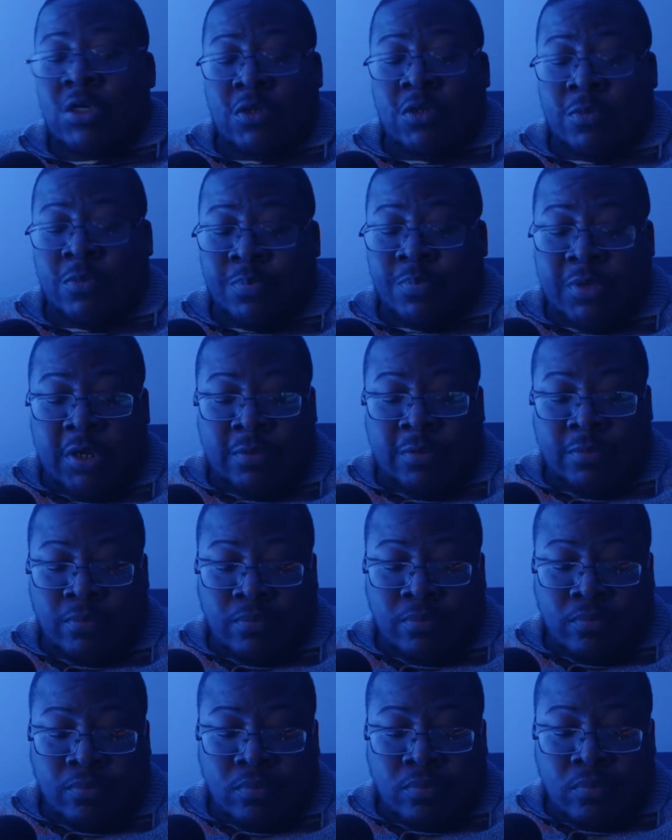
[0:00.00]
But
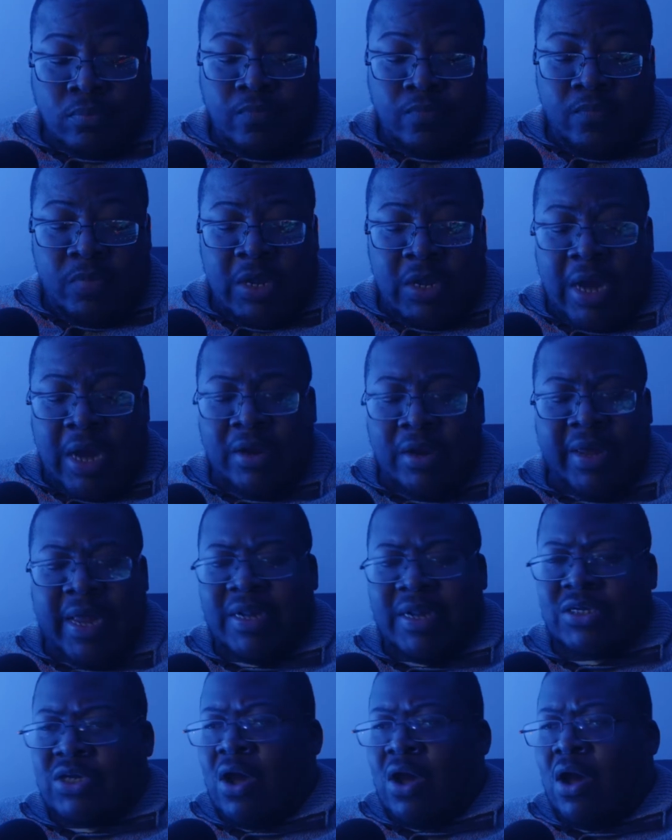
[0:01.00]
I look at
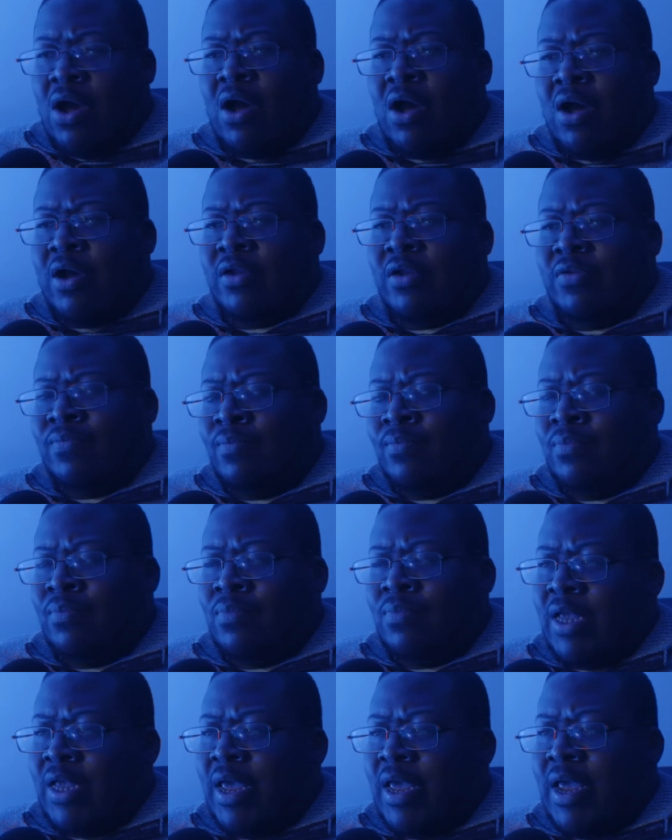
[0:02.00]
this card
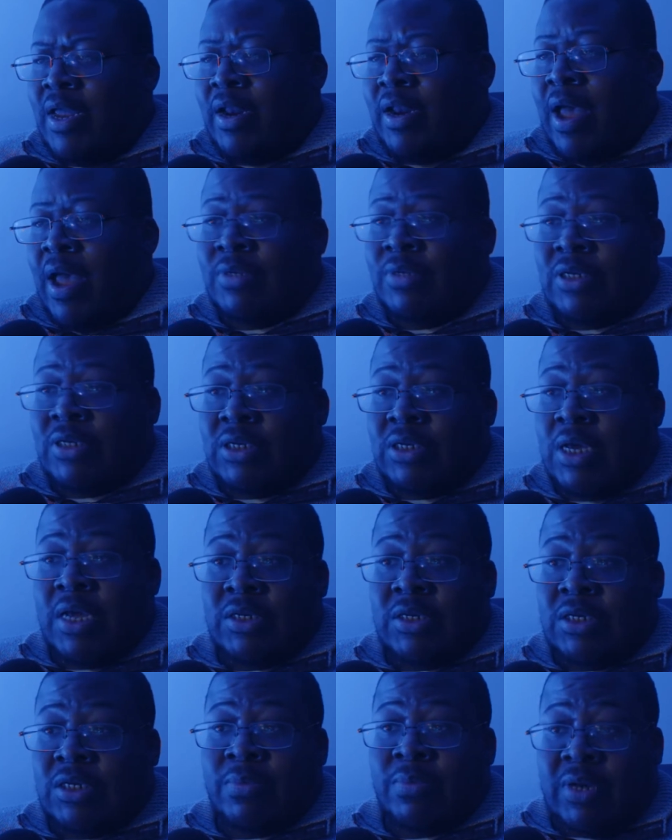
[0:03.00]
and I'm seeing
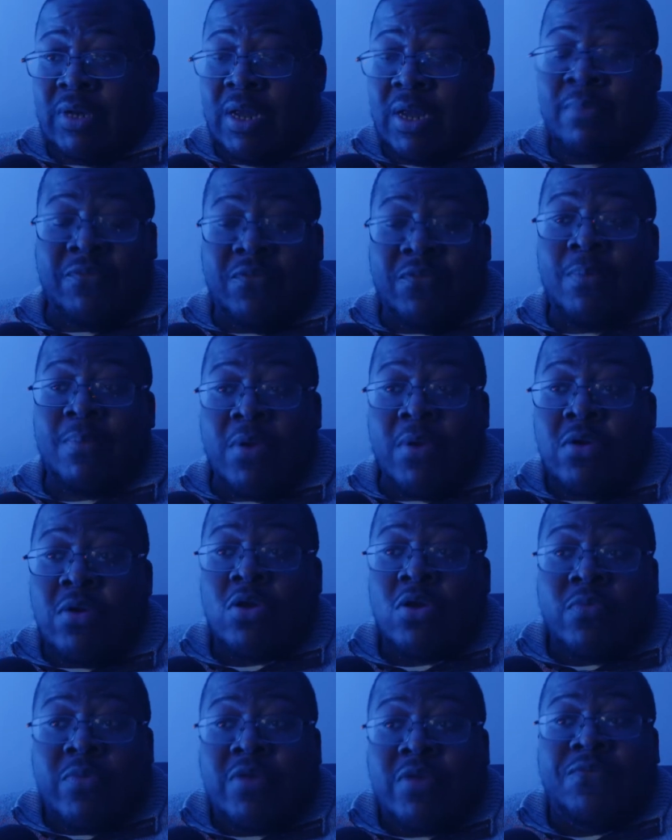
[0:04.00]
some, I'm familiar
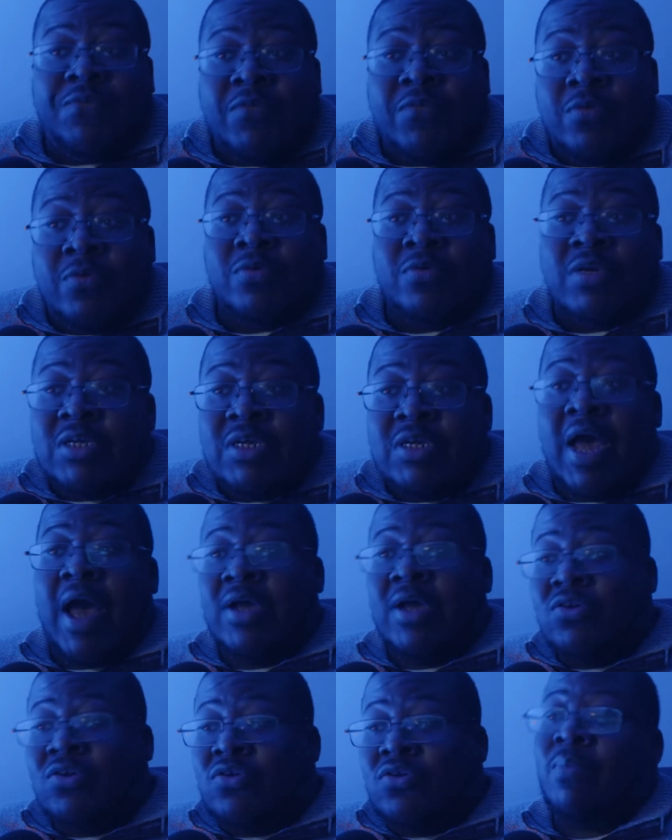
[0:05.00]
with a few of these
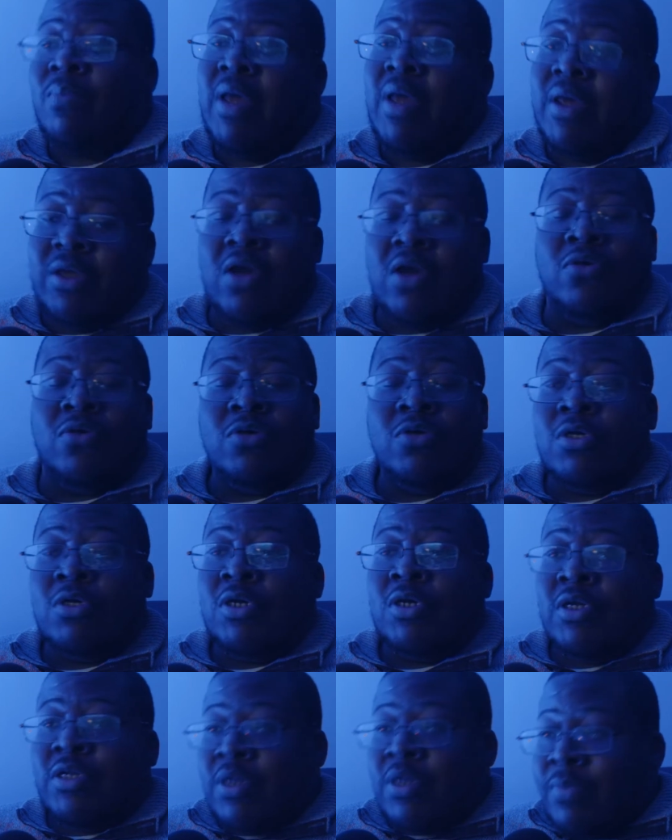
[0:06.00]
guys. So I'm like, yo,
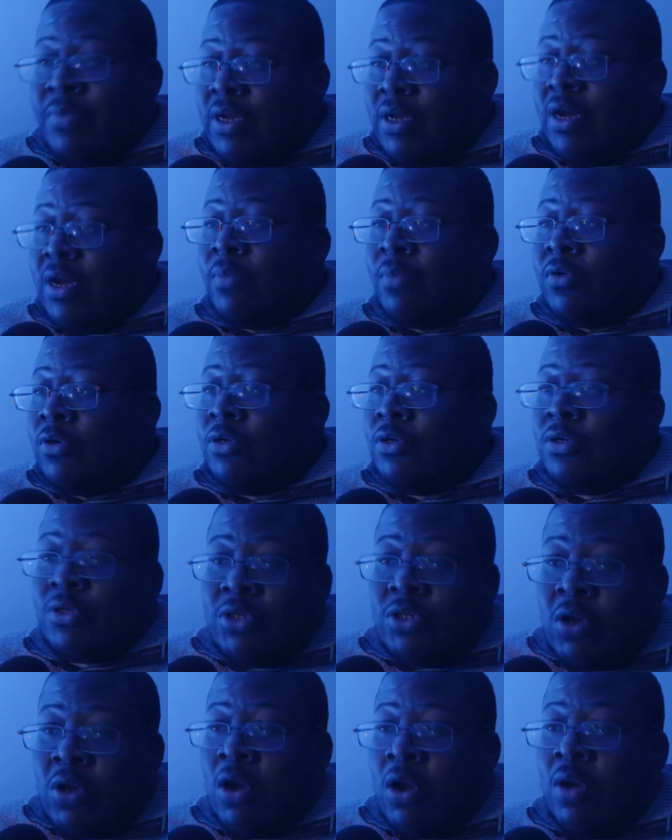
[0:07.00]
let me come on,
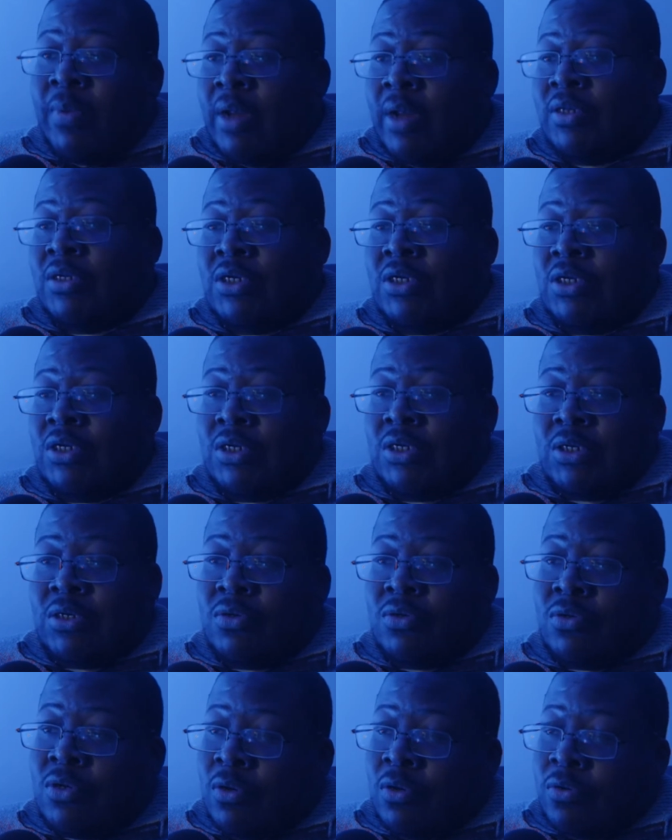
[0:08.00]
talk about this shit.
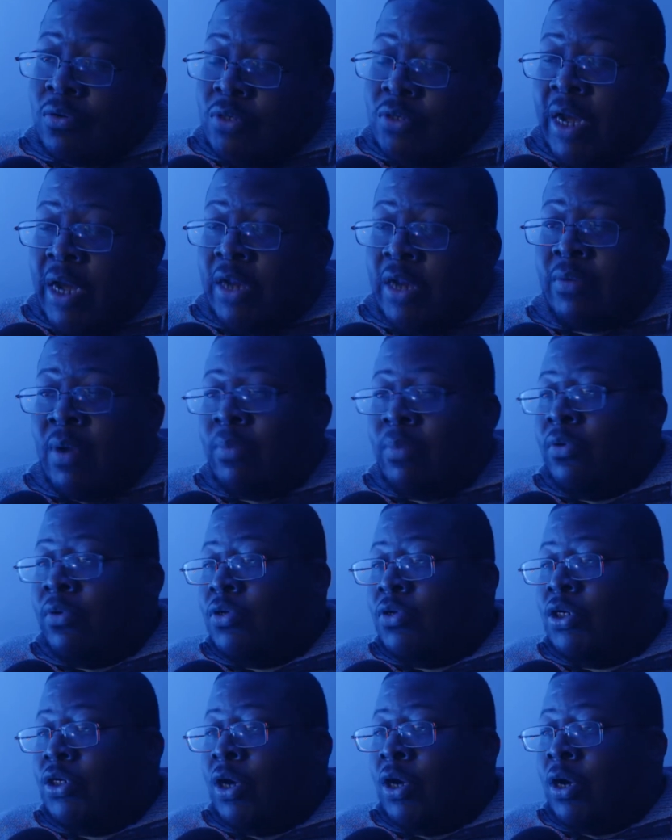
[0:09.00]
You know, shout out to my bro,
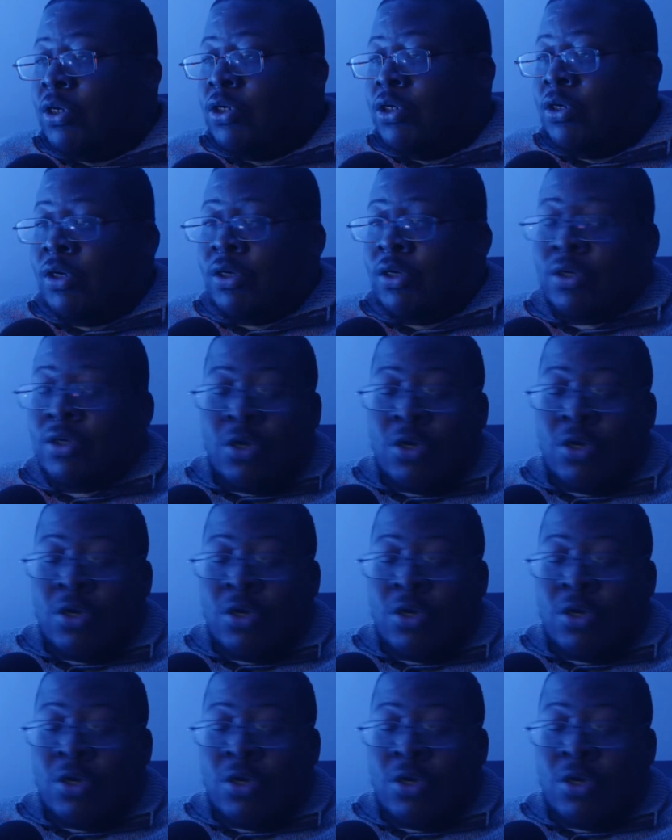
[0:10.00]
John John.